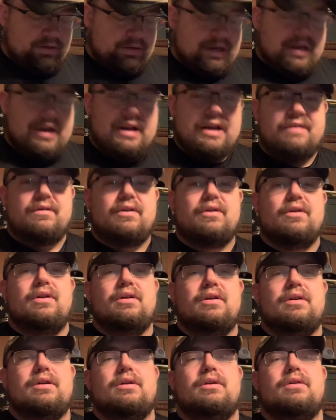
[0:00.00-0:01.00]
Gotta have a
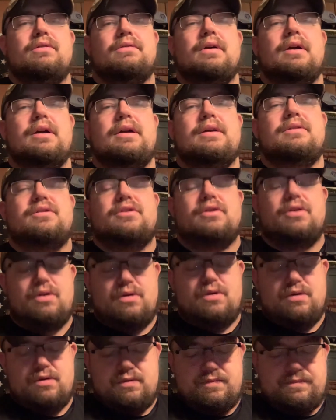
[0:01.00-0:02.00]
grunt call, right?
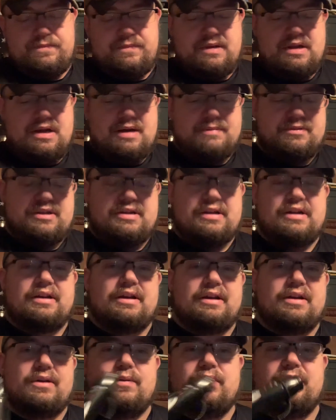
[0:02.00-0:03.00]
So I'm
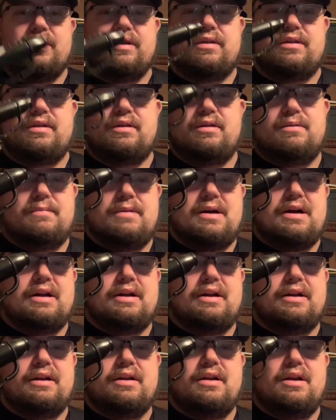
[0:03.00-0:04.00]
sticking with
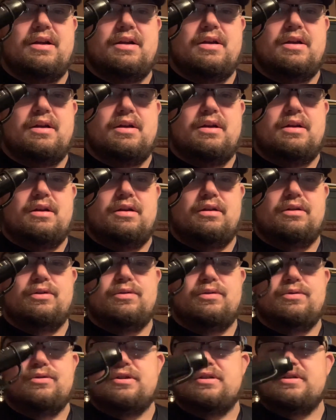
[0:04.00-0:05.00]
my
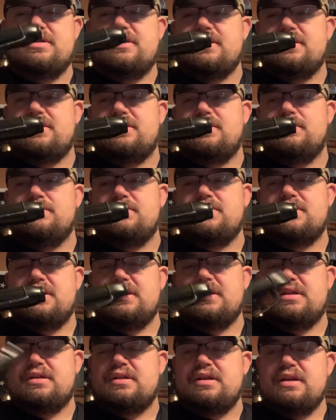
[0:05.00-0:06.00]
Illusion Systems
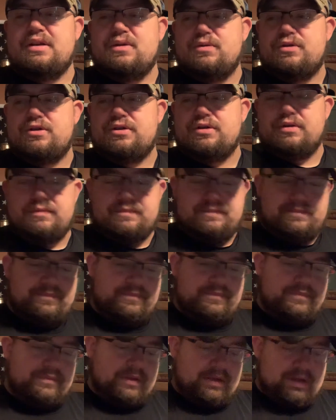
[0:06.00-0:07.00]
extinguisher.
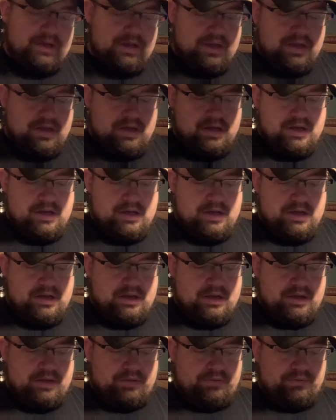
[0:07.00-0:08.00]

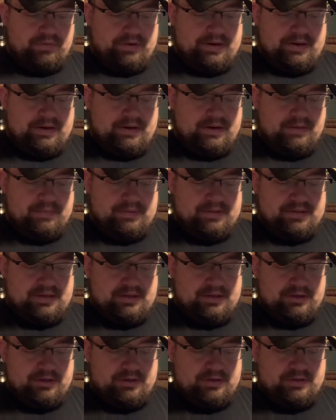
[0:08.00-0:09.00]
3
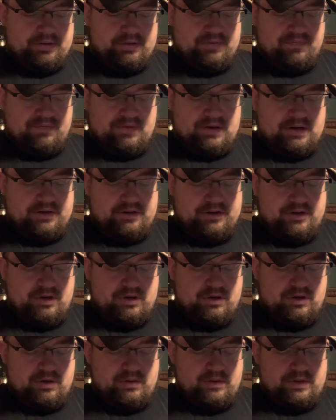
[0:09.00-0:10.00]
positions, fawn,
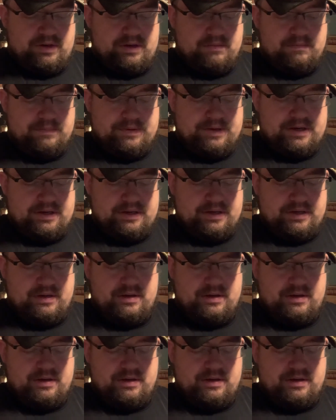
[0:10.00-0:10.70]
doe, and buck.